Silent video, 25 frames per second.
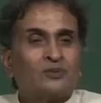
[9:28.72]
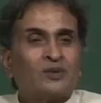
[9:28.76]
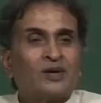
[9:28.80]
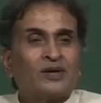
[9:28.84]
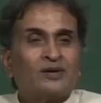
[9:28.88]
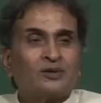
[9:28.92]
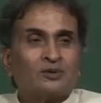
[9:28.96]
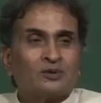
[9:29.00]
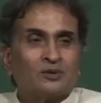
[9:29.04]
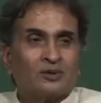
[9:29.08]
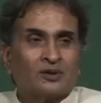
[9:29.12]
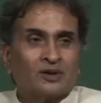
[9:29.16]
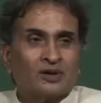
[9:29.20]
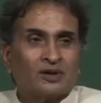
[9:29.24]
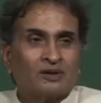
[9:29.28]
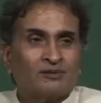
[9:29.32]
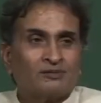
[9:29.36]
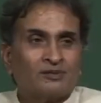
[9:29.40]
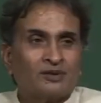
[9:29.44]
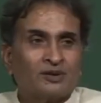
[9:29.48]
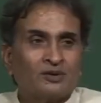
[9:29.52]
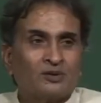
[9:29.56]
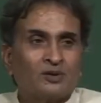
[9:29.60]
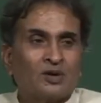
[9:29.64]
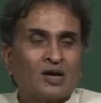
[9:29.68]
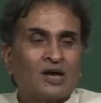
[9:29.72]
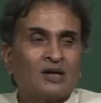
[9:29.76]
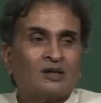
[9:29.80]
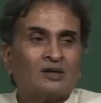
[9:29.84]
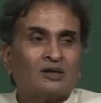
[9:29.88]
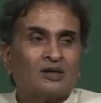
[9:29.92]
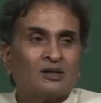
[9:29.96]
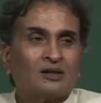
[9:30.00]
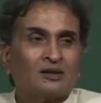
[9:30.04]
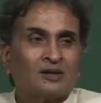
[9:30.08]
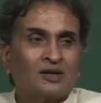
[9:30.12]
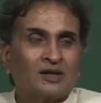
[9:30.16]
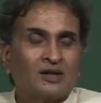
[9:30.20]
is why it rotates. If you
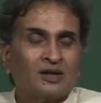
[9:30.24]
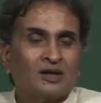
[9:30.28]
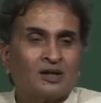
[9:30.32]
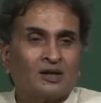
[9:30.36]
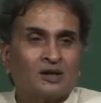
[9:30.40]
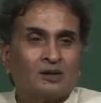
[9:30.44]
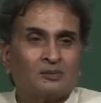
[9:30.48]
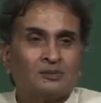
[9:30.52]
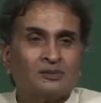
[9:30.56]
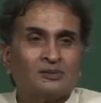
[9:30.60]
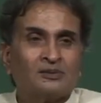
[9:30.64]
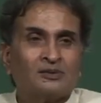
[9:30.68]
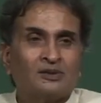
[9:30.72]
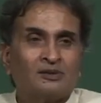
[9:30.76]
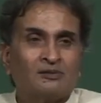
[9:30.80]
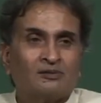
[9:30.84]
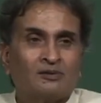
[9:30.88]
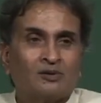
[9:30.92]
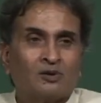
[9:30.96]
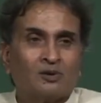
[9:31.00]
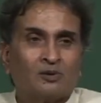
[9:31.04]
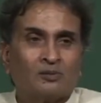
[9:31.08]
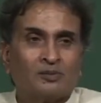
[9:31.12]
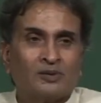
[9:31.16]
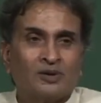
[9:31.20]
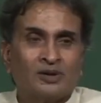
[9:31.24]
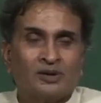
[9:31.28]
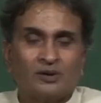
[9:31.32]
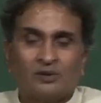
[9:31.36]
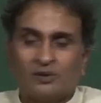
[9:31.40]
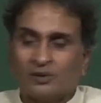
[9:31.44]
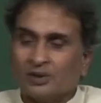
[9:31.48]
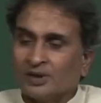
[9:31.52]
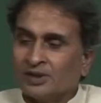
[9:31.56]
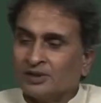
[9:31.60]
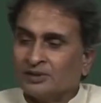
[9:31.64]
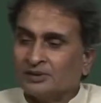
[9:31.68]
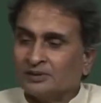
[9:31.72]
can't create a couple, there will not be any
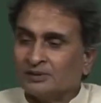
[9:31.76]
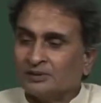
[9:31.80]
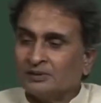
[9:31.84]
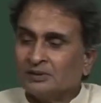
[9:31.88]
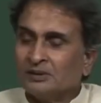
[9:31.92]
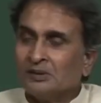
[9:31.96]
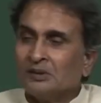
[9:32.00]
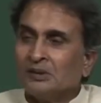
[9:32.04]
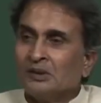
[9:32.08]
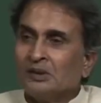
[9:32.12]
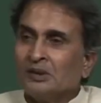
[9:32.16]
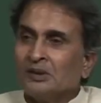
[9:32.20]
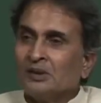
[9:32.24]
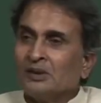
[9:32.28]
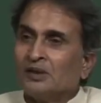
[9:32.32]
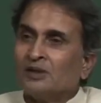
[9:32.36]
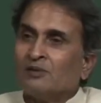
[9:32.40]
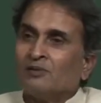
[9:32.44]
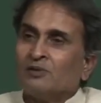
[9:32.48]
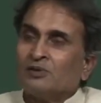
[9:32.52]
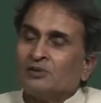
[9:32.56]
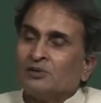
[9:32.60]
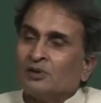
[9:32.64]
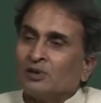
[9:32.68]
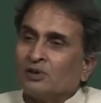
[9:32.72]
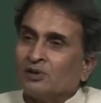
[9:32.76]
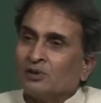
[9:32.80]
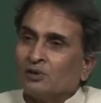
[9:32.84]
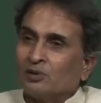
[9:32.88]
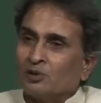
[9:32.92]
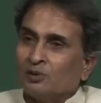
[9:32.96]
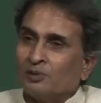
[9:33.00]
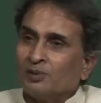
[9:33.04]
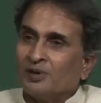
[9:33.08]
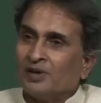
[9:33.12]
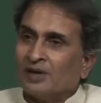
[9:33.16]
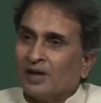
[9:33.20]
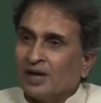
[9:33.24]
rotation. It will
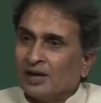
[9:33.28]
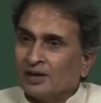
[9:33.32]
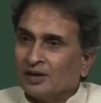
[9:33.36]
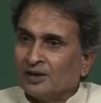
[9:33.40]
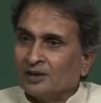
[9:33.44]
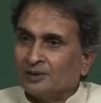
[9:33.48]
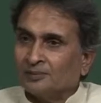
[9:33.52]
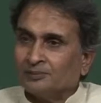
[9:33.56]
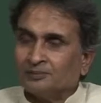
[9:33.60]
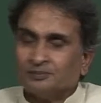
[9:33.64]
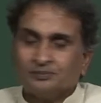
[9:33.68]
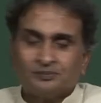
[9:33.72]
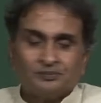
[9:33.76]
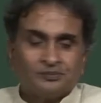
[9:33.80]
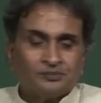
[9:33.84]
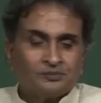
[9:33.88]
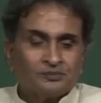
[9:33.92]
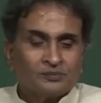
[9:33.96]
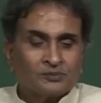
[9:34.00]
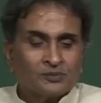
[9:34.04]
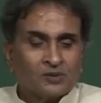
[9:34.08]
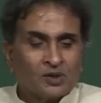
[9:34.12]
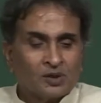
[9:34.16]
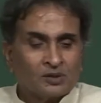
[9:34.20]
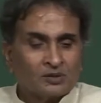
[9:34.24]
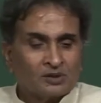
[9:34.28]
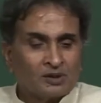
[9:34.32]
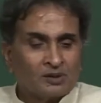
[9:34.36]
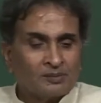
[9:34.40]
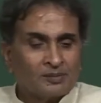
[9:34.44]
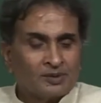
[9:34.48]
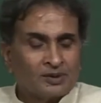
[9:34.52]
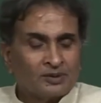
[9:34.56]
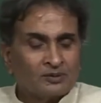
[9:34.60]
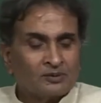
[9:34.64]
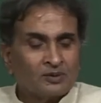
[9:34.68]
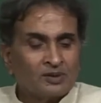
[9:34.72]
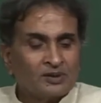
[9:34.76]
only be dragging or
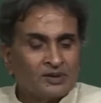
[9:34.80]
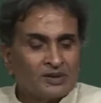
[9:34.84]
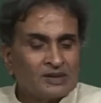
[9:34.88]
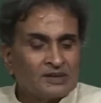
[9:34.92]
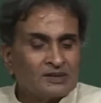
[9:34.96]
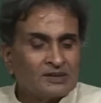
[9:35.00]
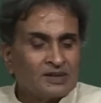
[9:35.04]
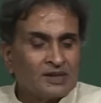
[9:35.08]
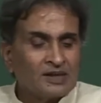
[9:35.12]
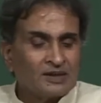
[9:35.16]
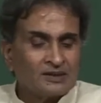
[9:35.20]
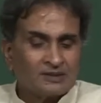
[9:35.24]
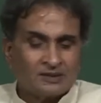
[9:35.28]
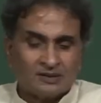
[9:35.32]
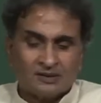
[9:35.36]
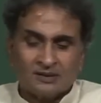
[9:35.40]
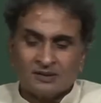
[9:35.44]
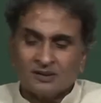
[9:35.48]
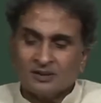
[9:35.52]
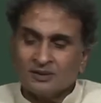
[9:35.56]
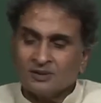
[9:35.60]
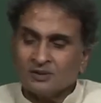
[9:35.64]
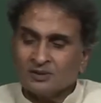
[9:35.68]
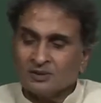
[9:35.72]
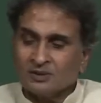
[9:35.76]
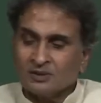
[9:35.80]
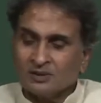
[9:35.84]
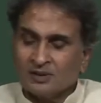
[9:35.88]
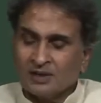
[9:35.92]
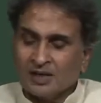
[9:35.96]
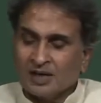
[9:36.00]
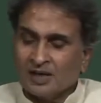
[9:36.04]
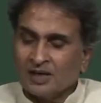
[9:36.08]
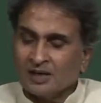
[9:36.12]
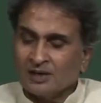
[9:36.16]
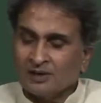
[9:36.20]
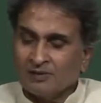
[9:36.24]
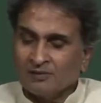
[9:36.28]
slipping. So, in this case, it is
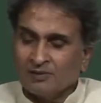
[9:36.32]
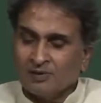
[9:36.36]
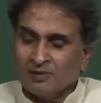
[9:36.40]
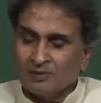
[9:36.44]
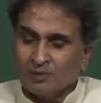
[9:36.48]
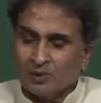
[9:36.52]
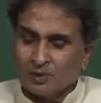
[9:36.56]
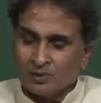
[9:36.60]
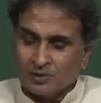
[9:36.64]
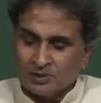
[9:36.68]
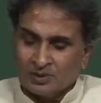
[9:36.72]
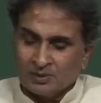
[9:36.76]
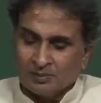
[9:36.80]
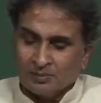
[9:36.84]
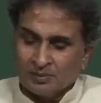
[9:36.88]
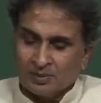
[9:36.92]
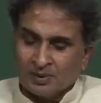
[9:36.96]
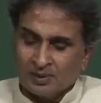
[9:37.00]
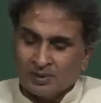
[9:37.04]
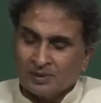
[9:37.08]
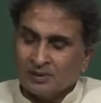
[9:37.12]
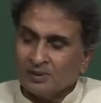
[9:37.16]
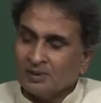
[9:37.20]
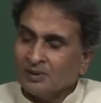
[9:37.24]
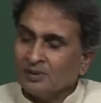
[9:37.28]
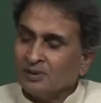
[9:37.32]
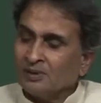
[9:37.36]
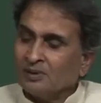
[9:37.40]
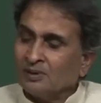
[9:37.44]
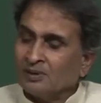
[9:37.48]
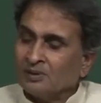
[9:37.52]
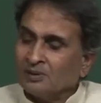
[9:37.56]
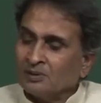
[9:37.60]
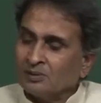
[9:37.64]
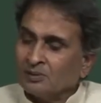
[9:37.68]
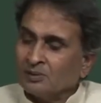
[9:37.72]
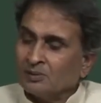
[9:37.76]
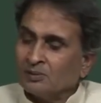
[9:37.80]
relatively more simple
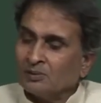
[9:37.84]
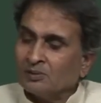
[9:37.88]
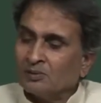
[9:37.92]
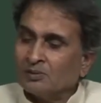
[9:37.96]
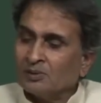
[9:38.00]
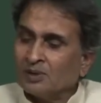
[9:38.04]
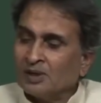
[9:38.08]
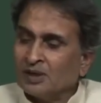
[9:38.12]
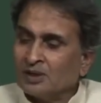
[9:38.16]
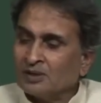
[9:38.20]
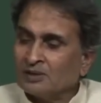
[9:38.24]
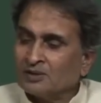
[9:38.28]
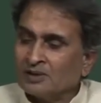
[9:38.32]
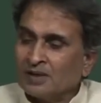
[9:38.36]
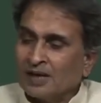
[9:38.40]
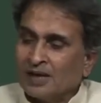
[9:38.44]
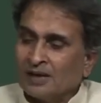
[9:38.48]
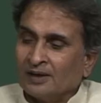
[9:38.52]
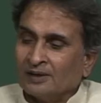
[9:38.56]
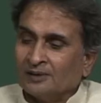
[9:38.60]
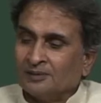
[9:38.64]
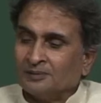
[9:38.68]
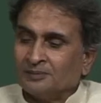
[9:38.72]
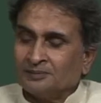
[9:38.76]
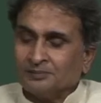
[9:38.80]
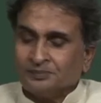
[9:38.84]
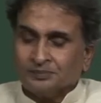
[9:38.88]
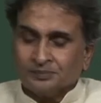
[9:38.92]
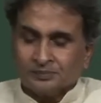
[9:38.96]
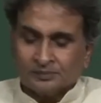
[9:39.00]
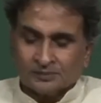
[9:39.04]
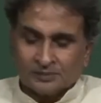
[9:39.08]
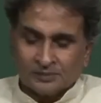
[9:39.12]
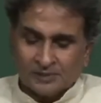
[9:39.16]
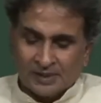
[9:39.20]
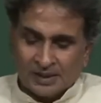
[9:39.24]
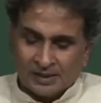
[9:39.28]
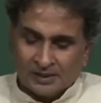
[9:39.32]
to understand
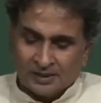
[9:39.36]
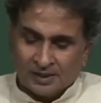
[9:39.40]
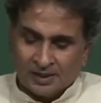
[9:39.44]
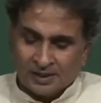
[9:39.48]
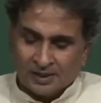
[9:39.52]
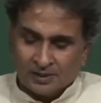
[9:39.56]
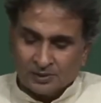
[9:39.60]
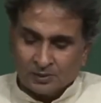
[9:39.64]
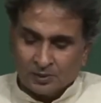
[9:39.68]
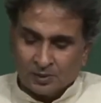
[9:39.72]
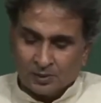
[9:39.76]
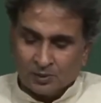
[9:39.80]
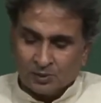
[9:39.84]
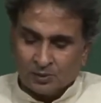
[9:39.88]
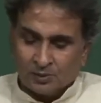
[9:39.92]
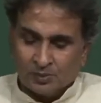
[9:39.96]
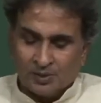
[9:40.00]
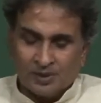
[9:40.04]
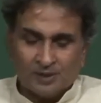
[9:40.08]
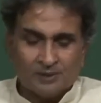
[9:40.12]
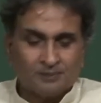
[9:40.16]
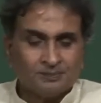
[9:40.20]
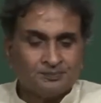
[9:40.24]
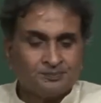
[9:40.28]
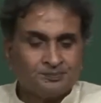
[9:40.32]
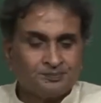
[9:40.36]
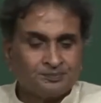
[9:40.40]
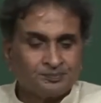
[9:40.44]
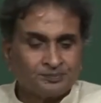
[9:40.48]
that there is going to be